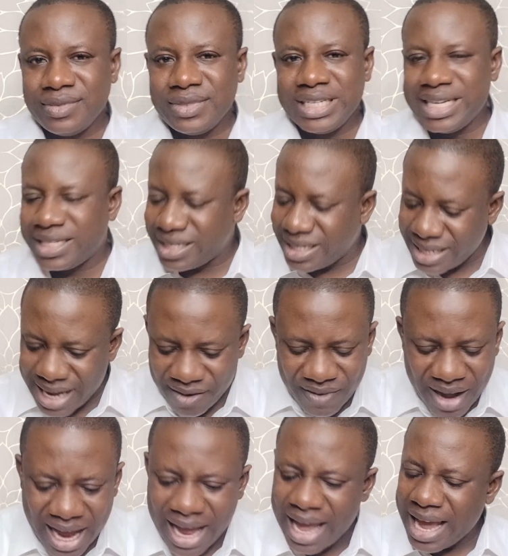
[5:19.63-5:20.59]
It's
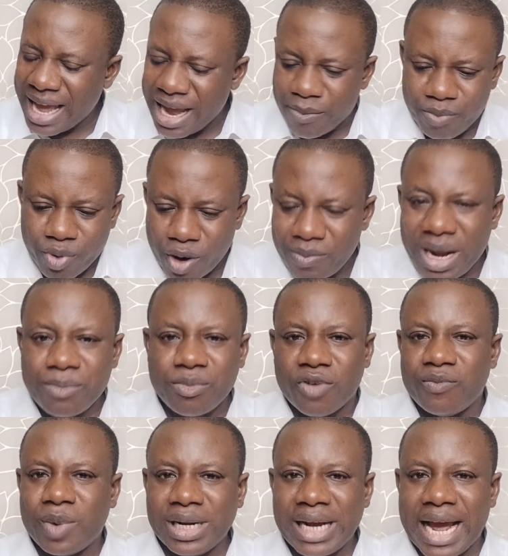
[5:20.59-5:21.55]
never a problem
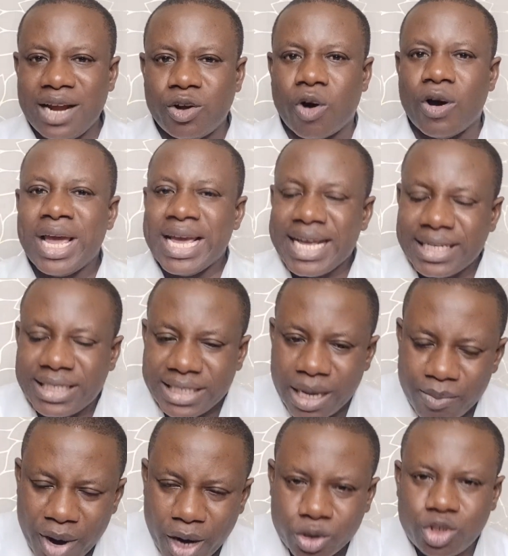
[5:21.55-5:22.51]
of mother-in-law. It's
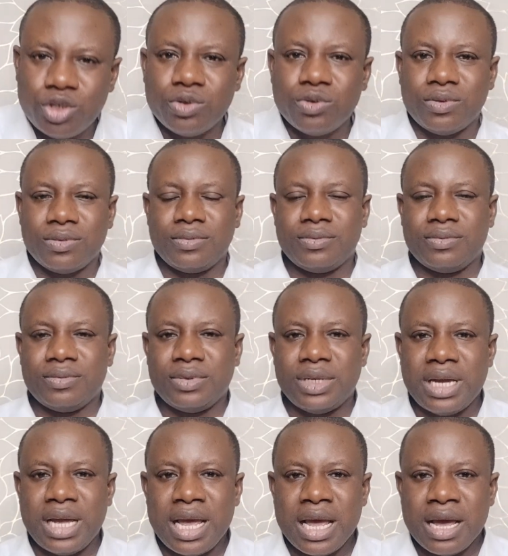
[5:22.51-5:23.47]
about you.
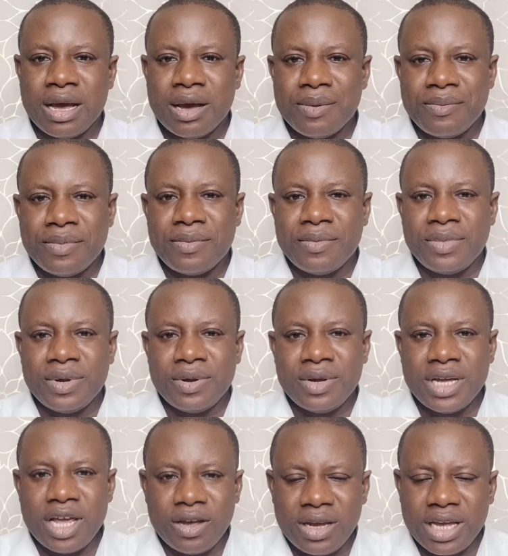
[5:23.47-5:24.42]

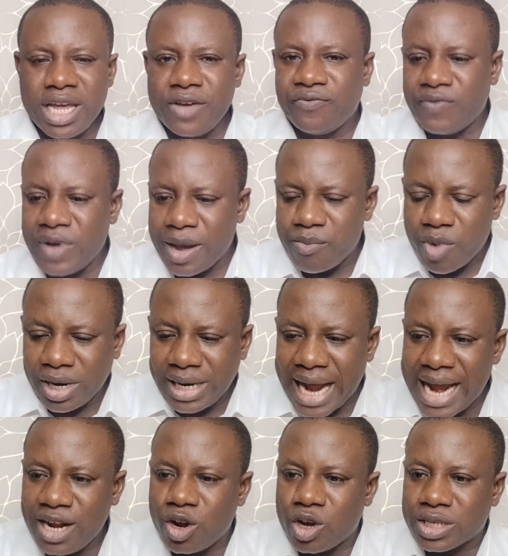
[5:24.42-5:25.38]
If a
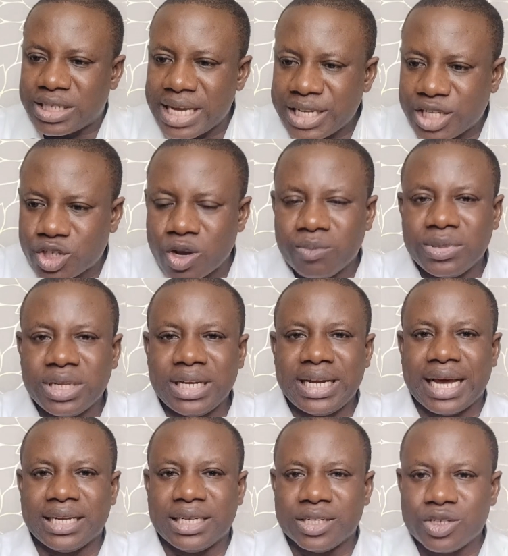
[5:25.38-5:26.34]
mother-in-law says something
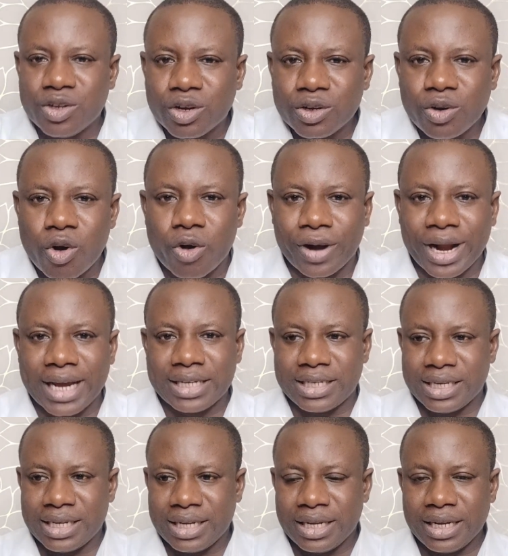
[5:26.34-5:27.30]
that is not
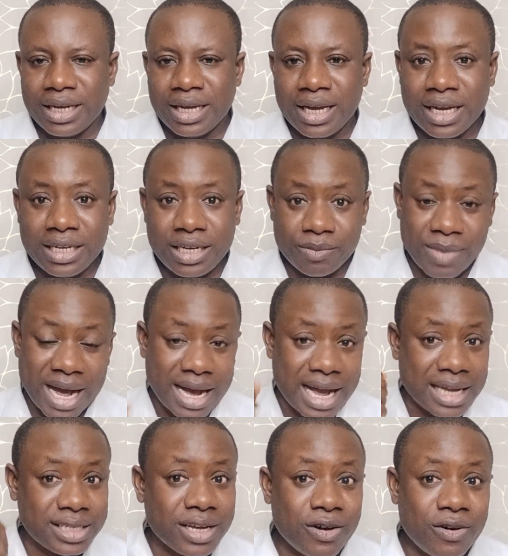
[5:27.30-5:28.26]
correct, the man
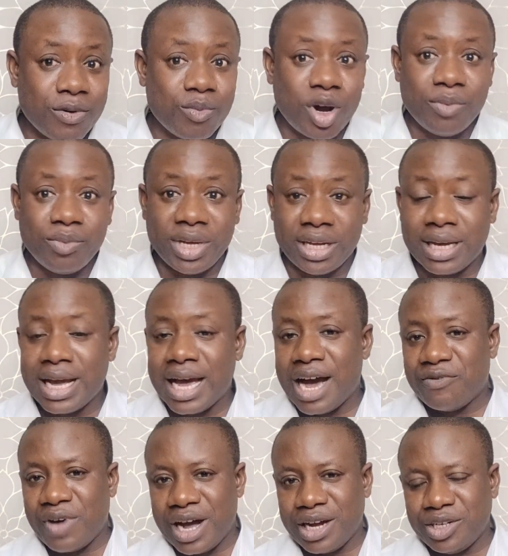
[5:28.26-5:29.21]
can say, oh, mommy,
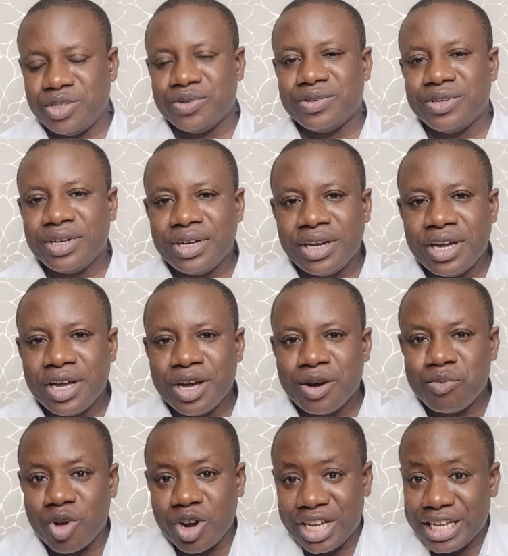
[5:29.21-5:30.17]
I've heard you.
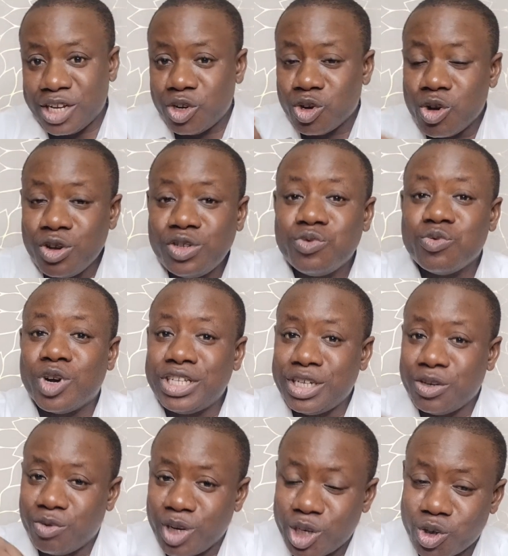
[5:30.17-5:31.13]
But he knows what
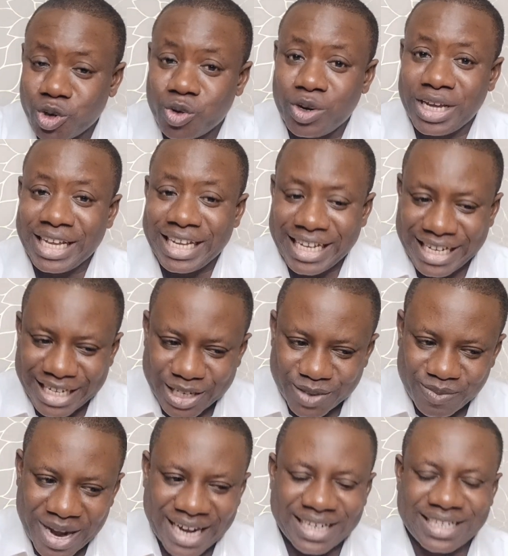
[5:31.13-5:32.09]
he will do in
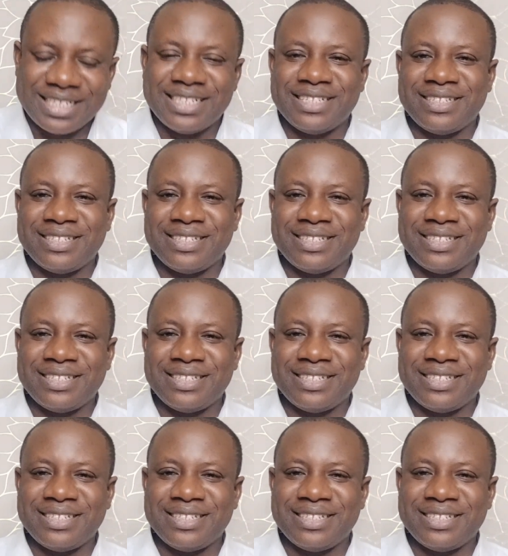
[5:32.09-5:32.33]
his mind.